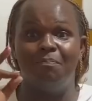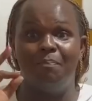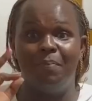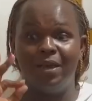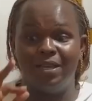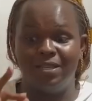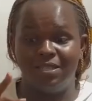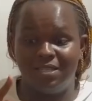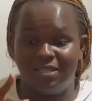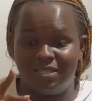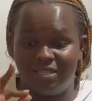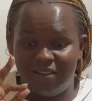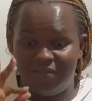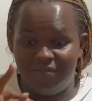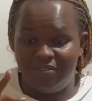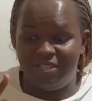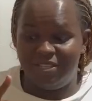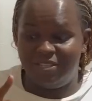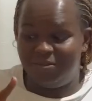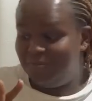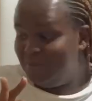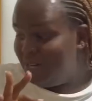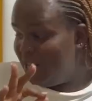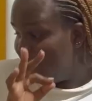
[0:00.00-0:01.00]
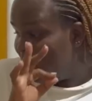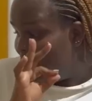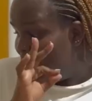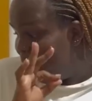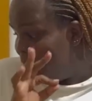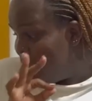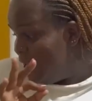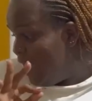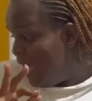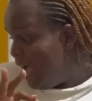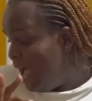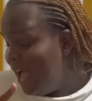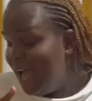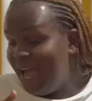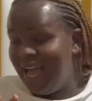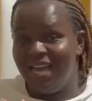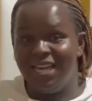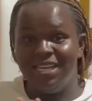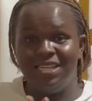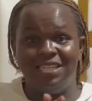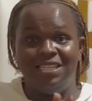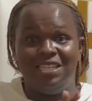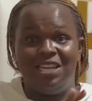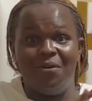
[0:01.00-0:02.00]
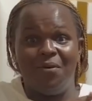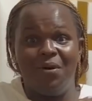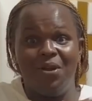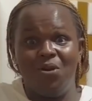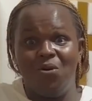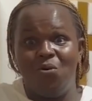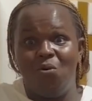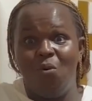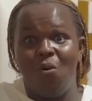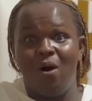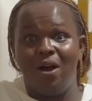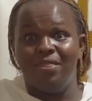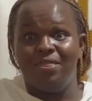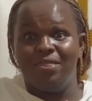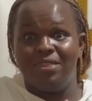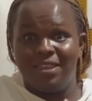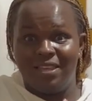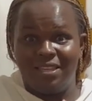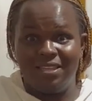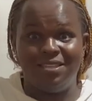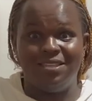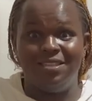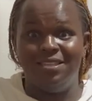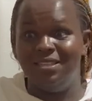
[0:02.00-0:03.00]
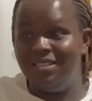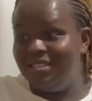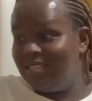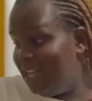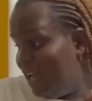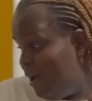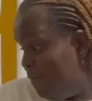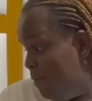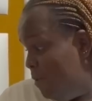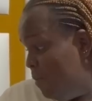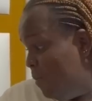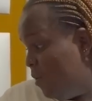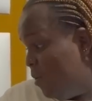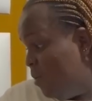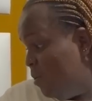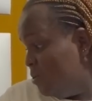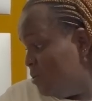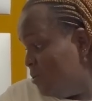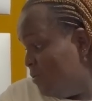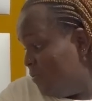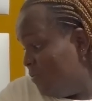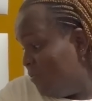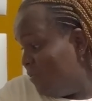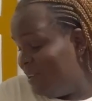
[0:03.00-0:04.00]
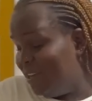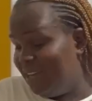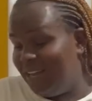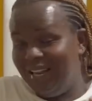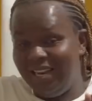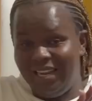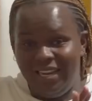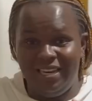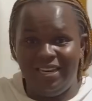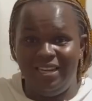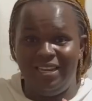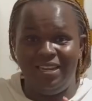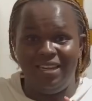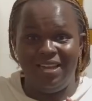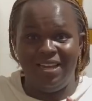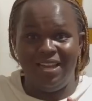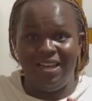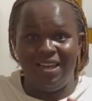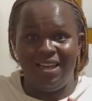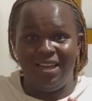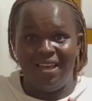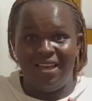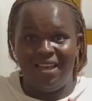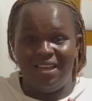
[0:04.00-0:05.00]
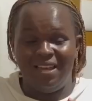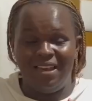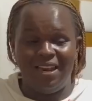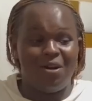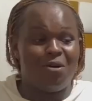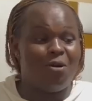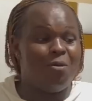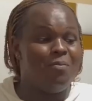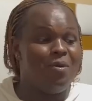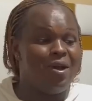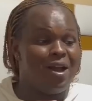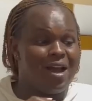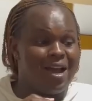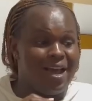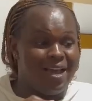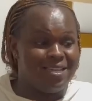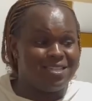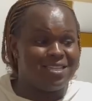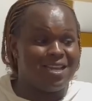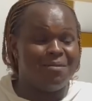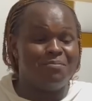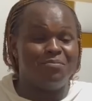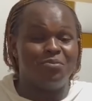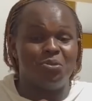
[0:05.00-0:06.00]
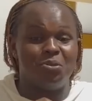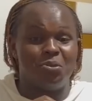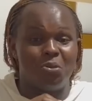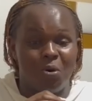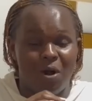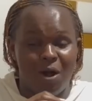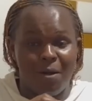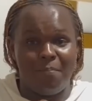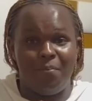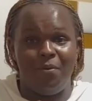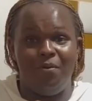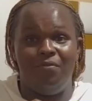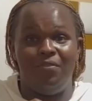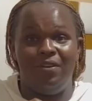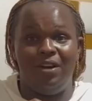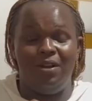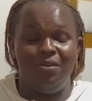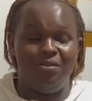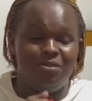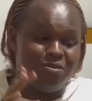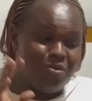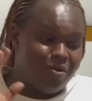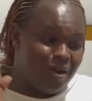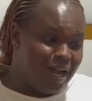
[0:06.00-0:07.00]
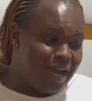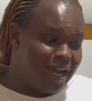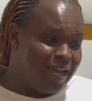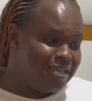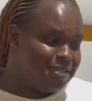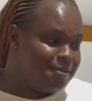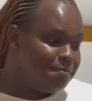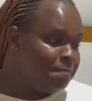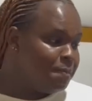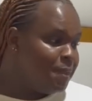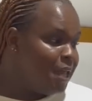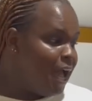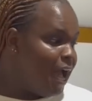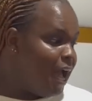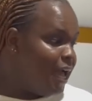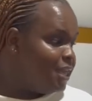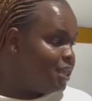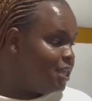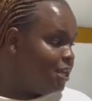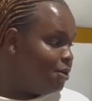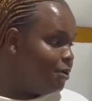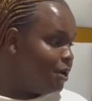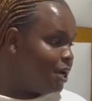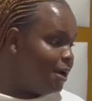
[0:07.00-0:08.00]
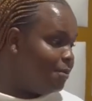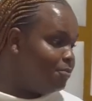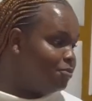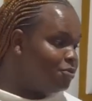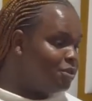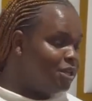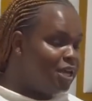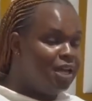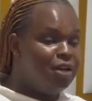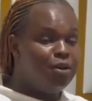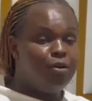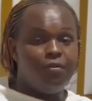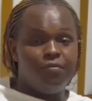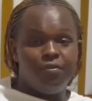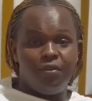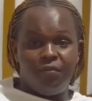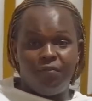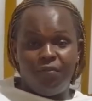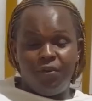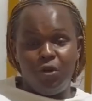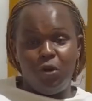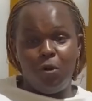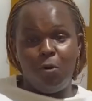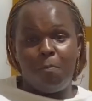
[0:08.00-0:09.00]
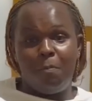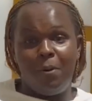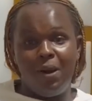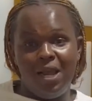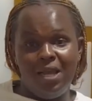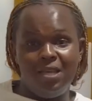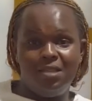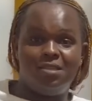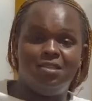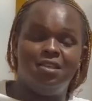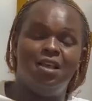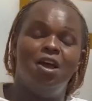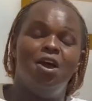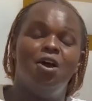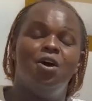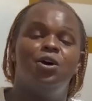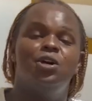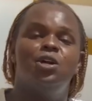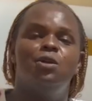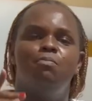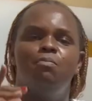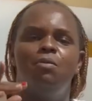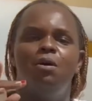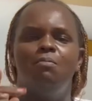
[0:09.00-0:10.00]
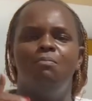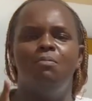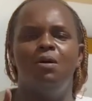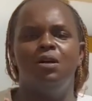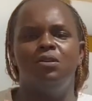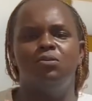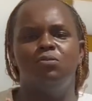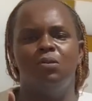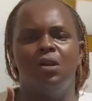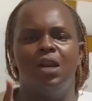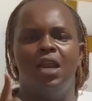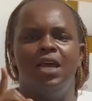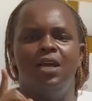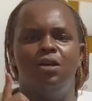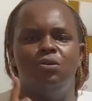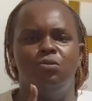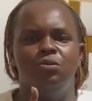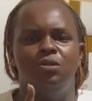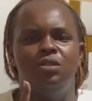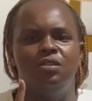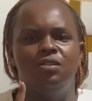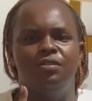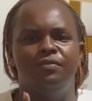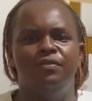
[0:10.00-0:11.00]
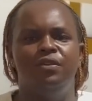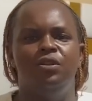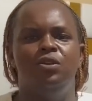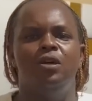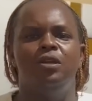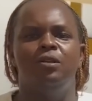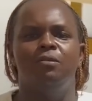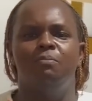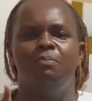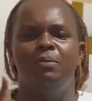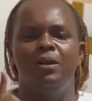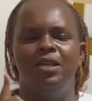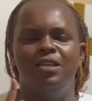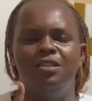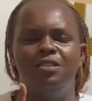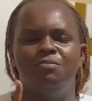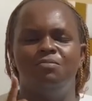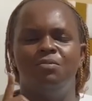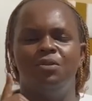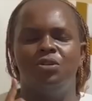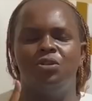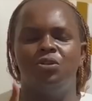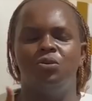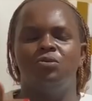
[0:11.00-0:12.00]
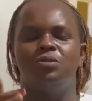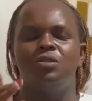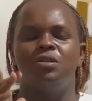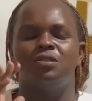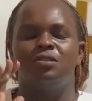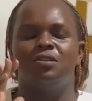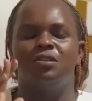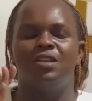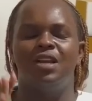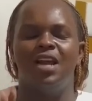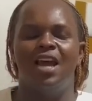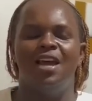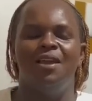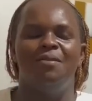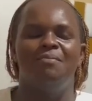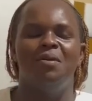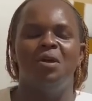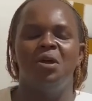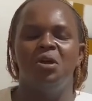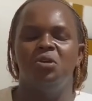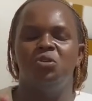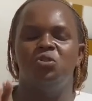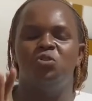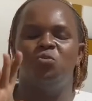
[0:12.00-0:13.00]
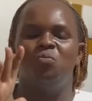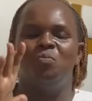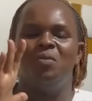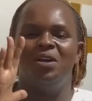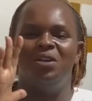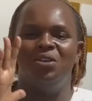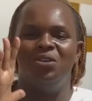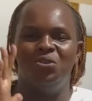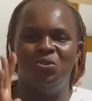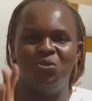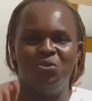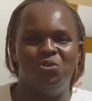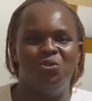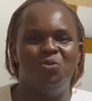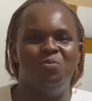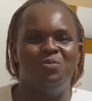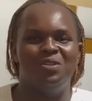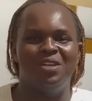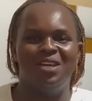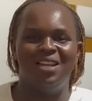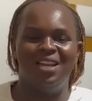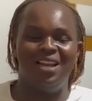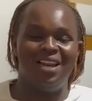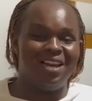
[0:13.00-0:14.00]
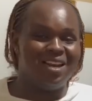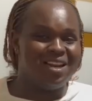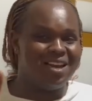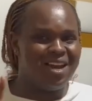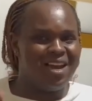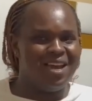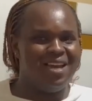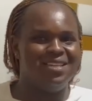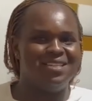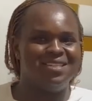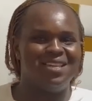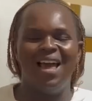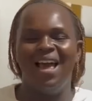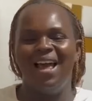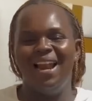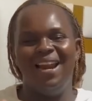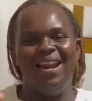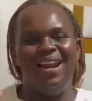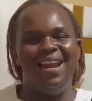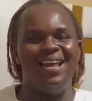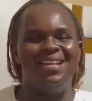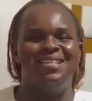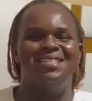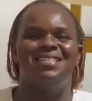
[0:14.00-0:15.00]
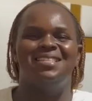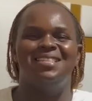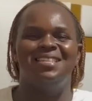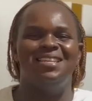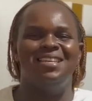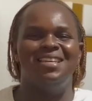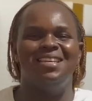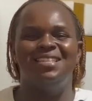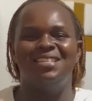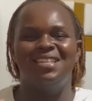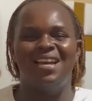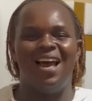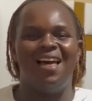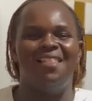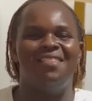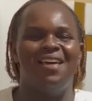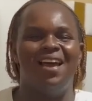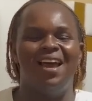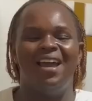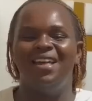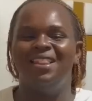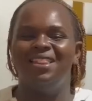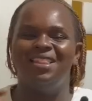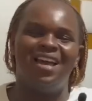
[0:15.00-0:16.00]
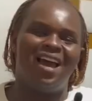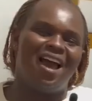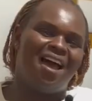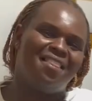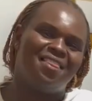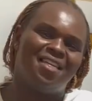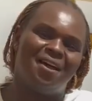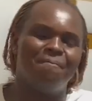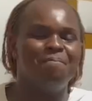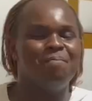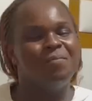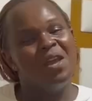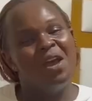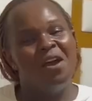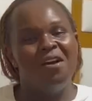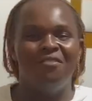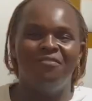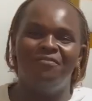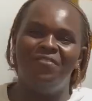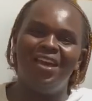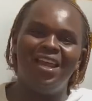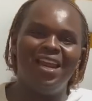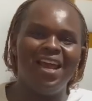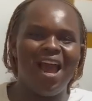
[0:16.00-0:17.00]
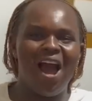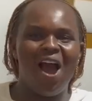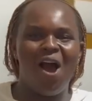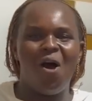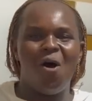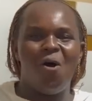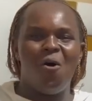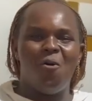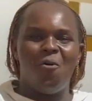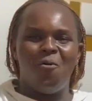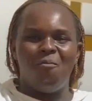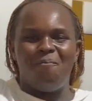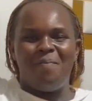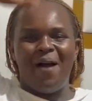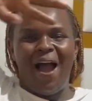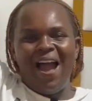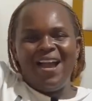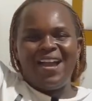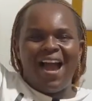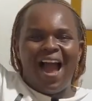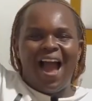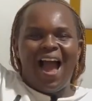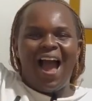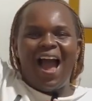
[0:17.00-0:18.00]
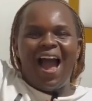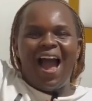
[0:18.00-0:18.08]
the best services. Mimi nakwambia sijawahi kuwa this happy because of cleaning. Nakwambia guys, I'm so happy over now. So guys, I think we come to the end of the video. Please remember to like to this video and please make sure you subscribe to my YouTube channel. And guys, let's see each other in the other video. Bye